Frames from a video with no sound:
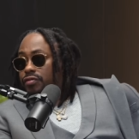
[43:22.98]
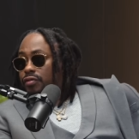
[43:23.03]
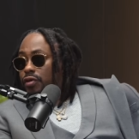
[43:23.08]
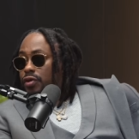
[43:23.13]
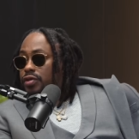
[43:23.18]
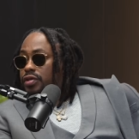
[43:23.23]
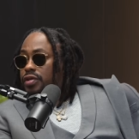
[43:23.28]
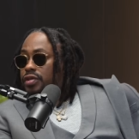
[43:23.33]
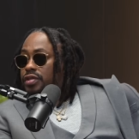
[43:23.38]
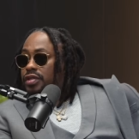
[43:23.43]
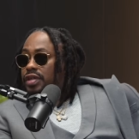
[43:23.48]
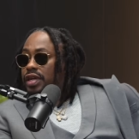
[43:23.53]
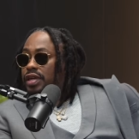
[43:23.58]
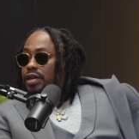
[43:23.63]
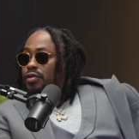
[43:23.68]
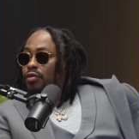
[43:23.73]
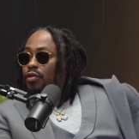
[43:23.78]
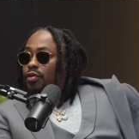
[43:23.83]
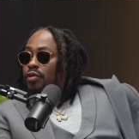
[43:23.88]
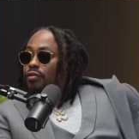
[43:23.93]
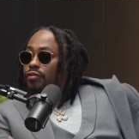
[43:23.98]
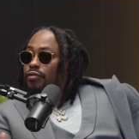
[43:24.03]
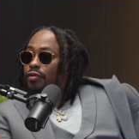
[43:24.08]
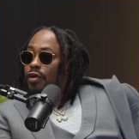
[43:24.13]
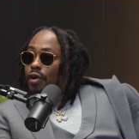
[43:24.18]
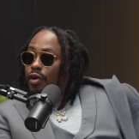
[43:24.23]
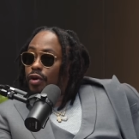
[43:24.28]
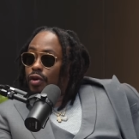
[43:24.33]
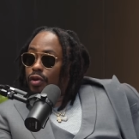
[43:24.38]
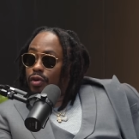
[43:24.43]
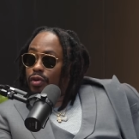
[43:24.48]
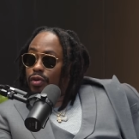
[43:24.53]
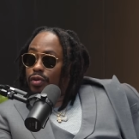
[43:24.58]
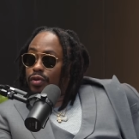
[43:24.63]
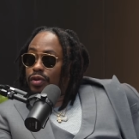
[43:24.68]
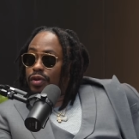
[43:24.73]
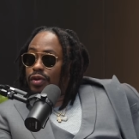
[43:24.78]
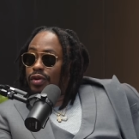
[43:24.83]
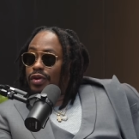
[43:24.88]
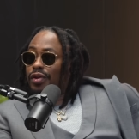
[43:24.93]
versus getting on the
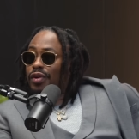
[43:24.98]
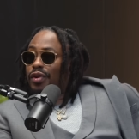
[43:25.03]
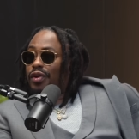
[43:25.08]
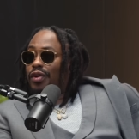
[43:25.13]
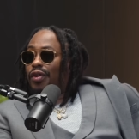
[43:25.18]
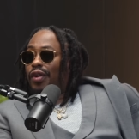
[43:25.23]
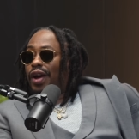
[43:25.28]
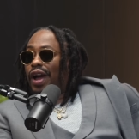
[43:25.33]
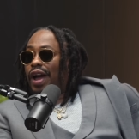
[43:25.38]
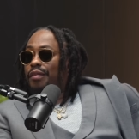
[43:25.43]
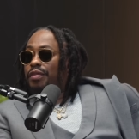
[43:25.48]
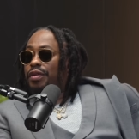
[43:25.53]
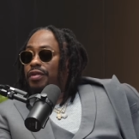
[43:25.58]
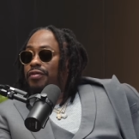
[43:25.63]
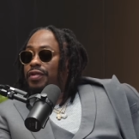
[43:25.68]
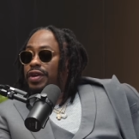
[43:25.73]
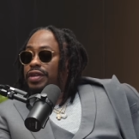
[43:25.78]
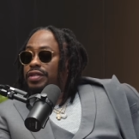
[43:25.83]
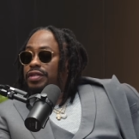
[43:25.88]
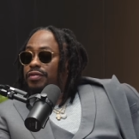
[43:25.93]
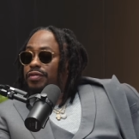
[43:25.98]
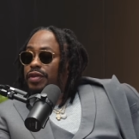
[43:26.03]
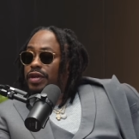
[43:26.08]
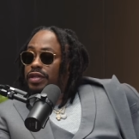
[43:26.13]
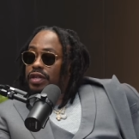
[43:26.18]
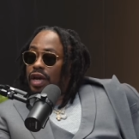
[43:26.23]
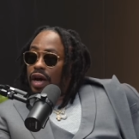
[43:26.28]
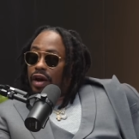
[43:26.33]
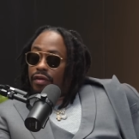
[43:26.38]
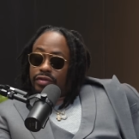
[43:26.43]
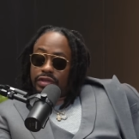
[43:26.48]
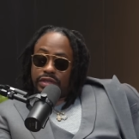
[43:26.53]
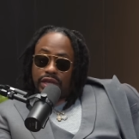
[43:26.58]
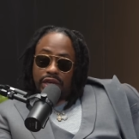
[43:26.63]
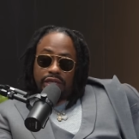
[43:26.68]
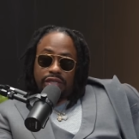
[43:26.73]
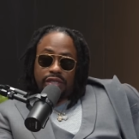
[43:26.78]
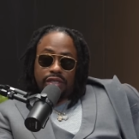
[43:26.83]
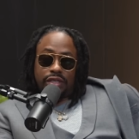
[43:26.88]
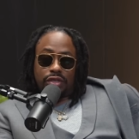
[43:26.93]
phone or having a face-to-face
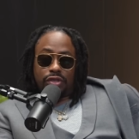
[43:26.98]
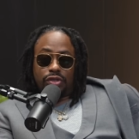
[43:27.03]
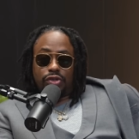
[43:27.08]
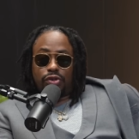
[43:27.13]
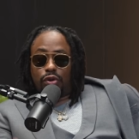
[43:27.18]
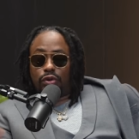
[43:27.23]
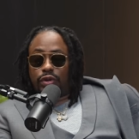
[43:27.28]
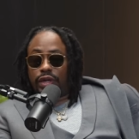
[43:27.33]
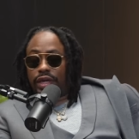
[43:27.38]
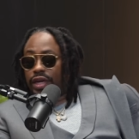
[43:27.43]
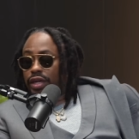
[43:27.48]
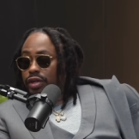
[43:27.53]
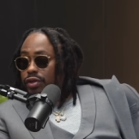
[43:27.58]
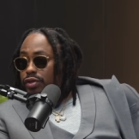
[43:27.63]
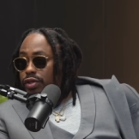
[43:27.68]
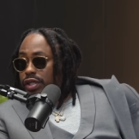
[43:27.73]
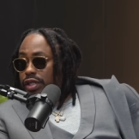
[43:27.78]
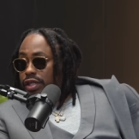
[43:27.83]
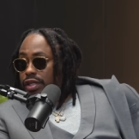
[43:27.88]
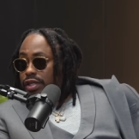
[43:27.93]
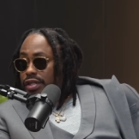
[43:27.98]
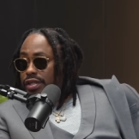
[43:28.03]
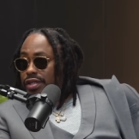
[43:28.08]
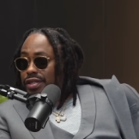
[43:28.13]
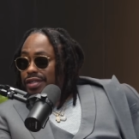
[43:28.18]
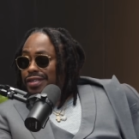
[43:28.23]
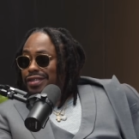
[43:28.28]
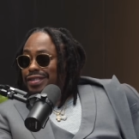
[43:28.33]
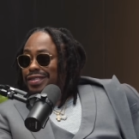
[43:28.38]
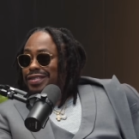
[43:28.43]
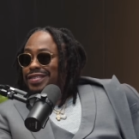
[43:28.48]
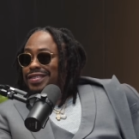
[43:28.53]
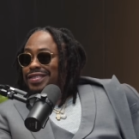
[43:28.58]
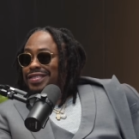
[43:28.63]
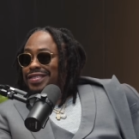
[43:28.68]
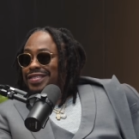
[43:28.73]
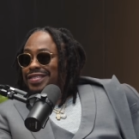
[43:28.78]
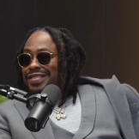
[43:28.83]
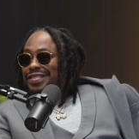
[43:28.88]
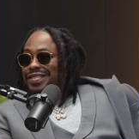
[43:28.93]
conversation to control the energy,
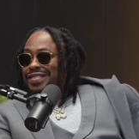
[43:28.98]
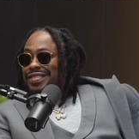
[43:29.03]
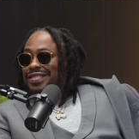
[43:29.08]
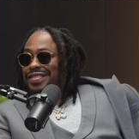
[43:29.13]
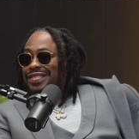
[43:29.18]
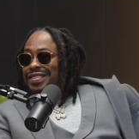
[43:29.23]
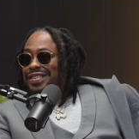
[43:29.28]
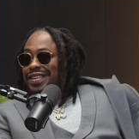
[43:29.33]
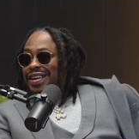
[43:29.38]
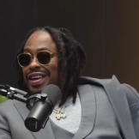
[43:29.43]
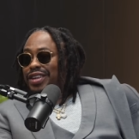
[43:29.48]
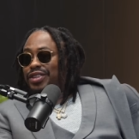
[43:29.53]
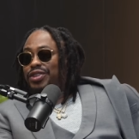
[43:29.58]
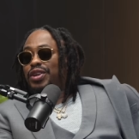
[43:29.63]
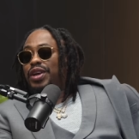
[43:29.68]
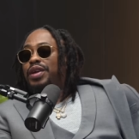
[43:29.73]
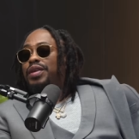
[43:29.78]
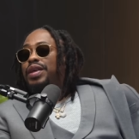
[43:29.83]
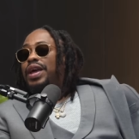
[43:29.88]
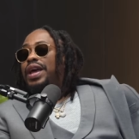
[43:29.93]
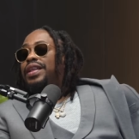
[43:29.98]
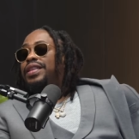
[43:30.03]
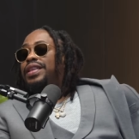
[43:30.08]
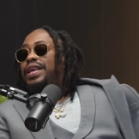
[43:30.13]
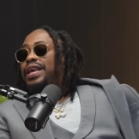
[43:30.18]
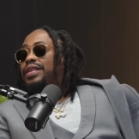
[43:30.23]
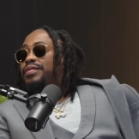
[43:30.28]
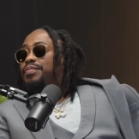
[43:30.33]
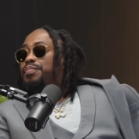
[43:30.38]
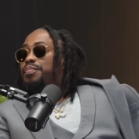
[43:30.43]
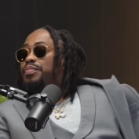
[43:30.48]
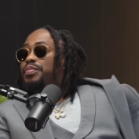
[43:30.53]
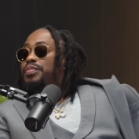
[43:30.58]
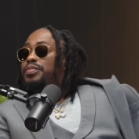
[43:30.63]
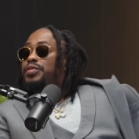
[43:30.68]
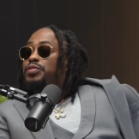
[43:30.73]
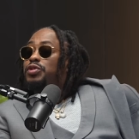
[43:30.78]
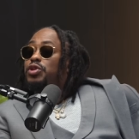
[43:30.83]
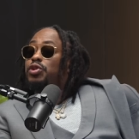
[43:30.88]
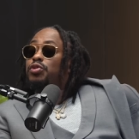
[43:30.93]
and then
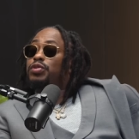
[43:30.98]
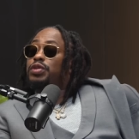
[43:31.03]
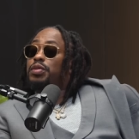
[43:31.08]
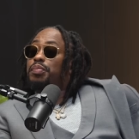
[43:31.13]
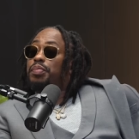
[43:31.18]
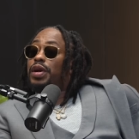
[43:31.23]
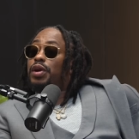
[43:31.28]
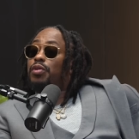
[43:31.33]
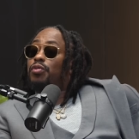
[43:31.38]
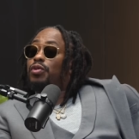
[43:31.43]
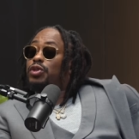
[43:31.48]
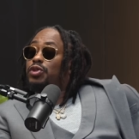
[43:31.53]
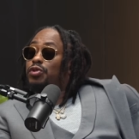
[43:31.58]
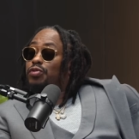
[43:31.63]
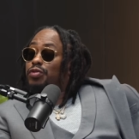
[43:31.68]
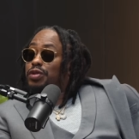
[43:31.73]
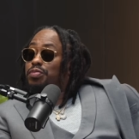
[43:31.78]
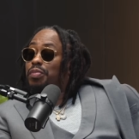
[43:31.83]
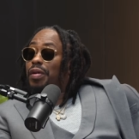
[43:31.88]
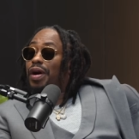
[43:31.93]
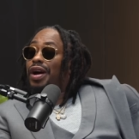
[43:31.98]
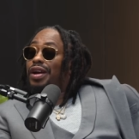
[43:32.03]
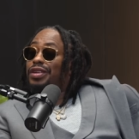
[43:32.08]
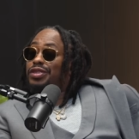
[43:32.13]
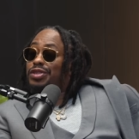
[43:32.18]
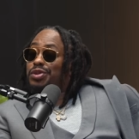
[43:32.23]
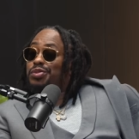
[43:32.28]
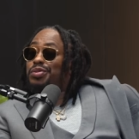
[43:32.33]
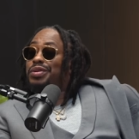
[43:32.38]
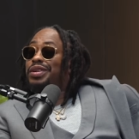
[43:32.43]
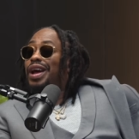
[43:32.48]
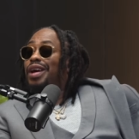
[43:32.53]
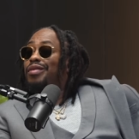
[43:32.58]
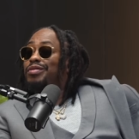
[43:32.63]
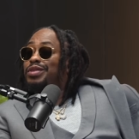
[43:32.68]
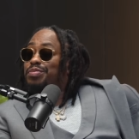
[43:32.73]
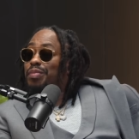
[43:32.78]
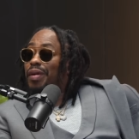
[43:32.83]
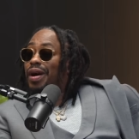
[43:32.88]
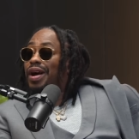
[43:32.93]
choose and pick what you respond to and not
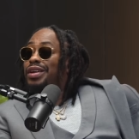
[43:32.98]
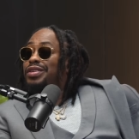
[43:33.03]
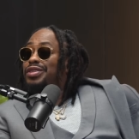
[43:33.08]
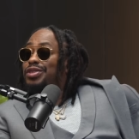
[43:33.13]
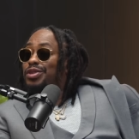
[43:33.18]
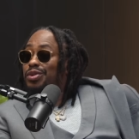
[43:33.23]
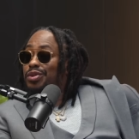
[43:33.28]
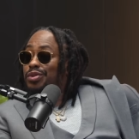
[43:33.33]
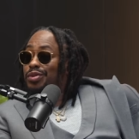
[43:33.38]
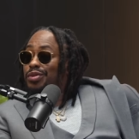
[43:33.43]
respond to.